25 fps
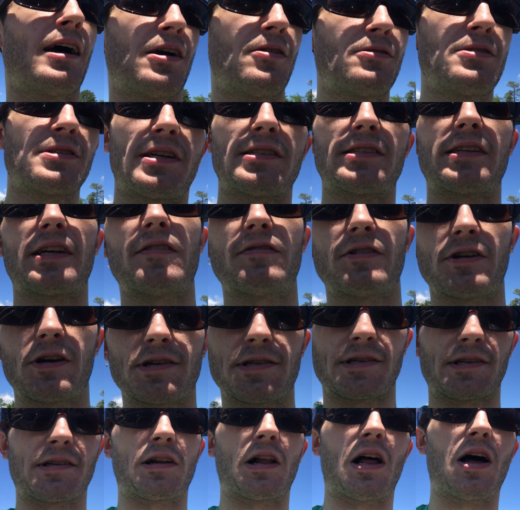I always like to give you
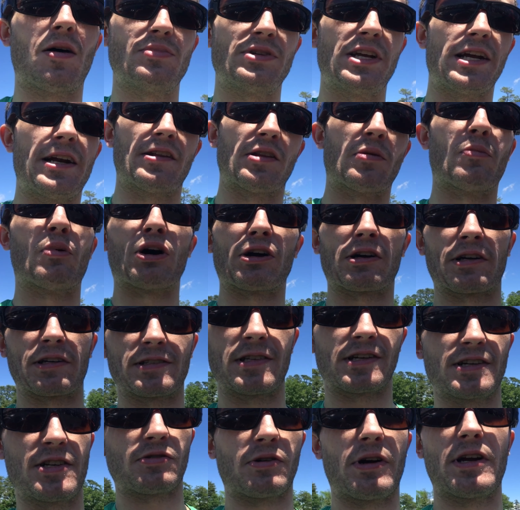guys a little update on the
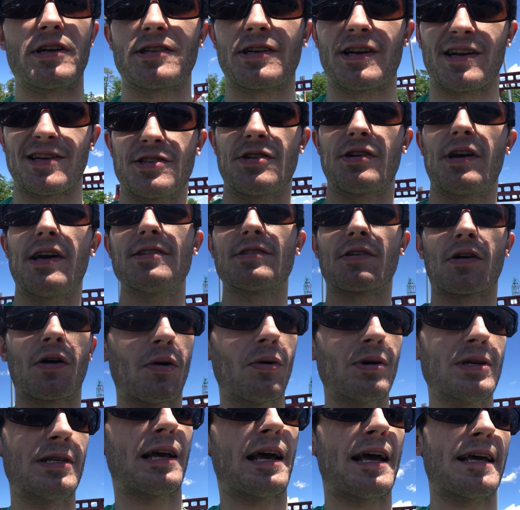parking situation because you guys are
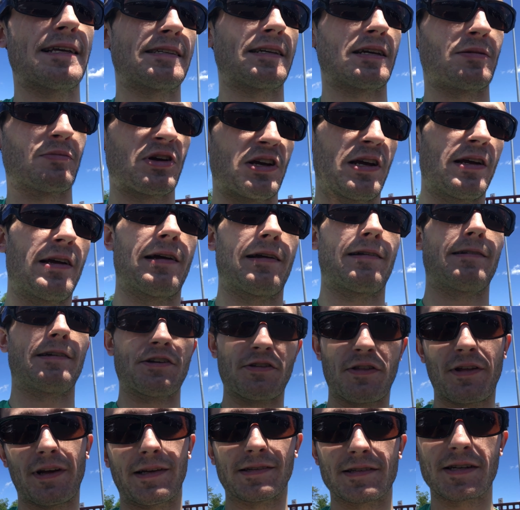always asking me,
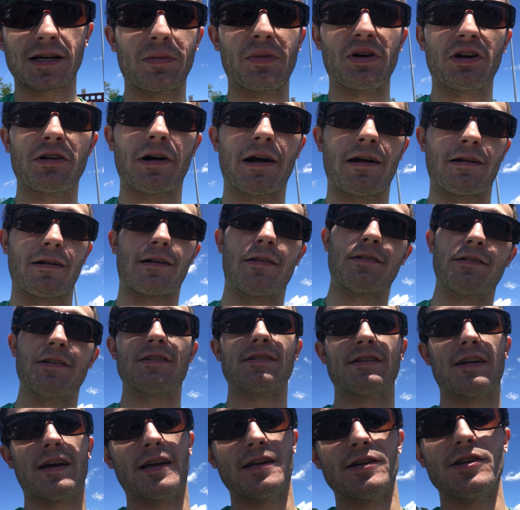do you think it's gonna be crowded on
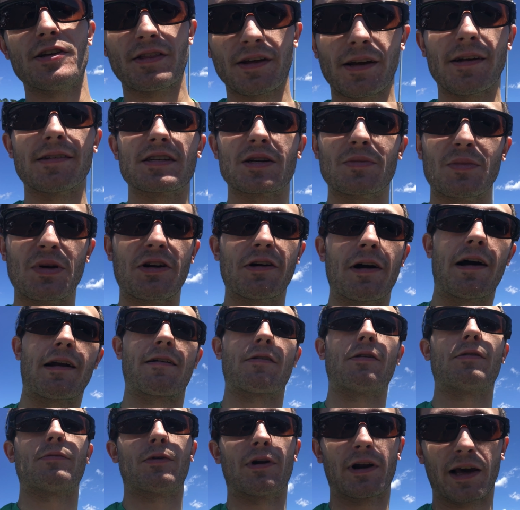this day? Do you think it's gonna be
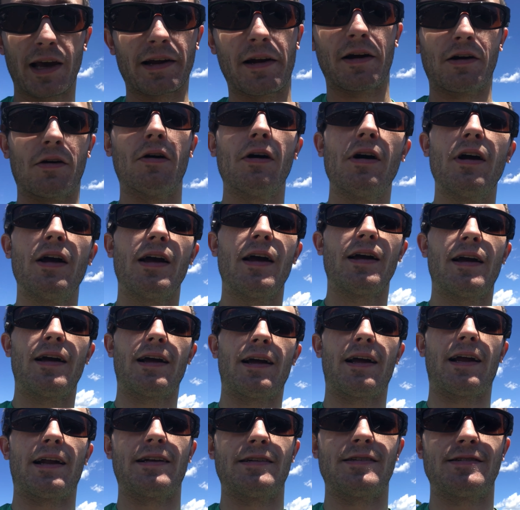crowded when I go?
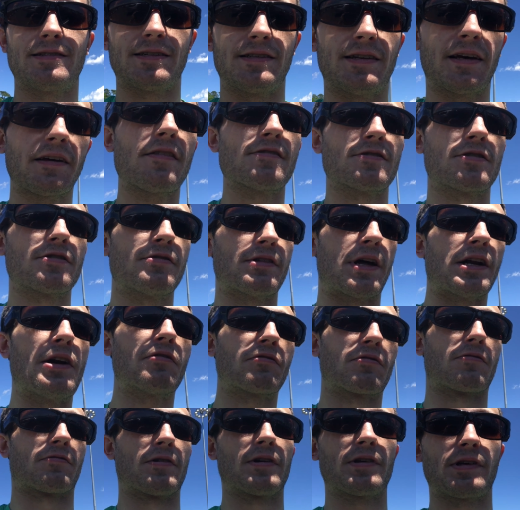And to tell you the truth, I
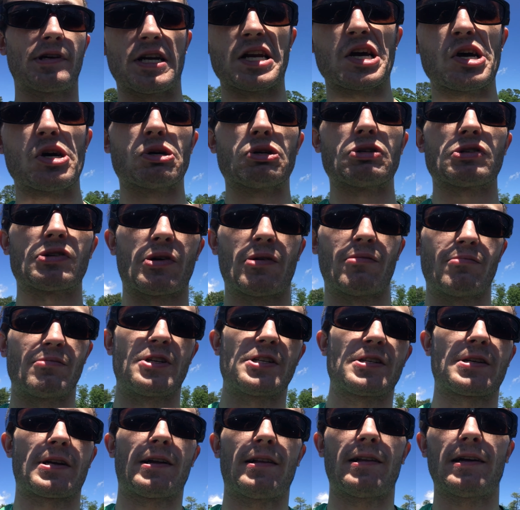don't really know. So
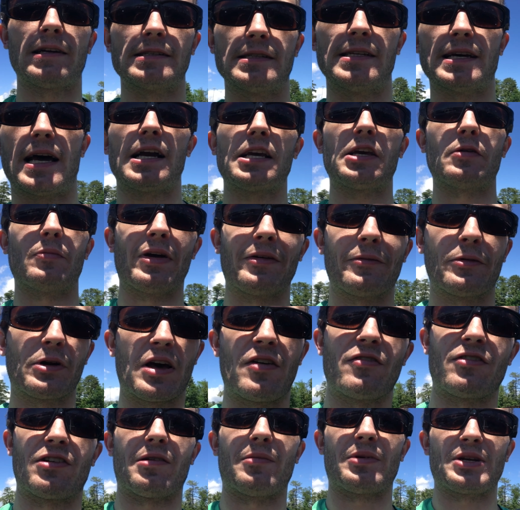I'm just gonna like document
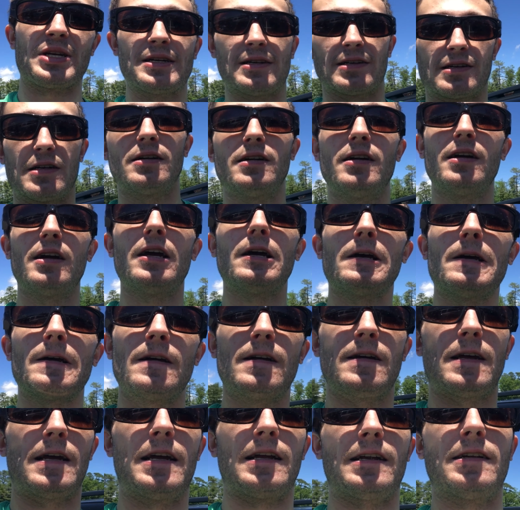whenever I'm here
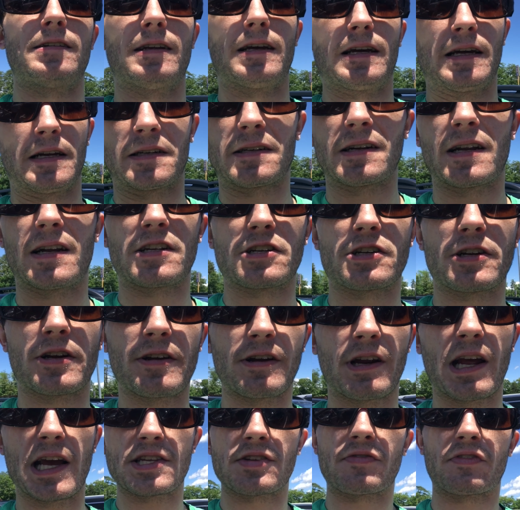and uh, kind of show
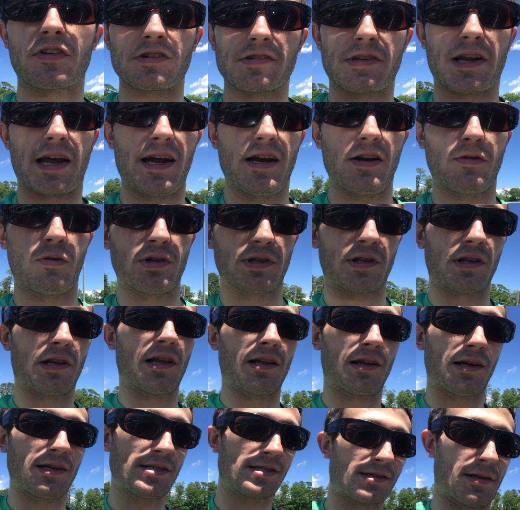you guys firsthand what the
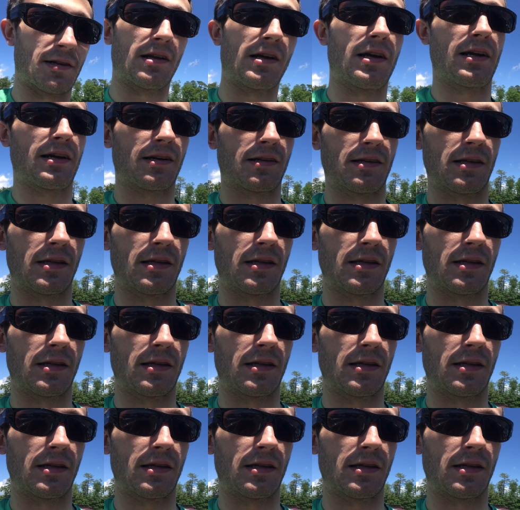lines are like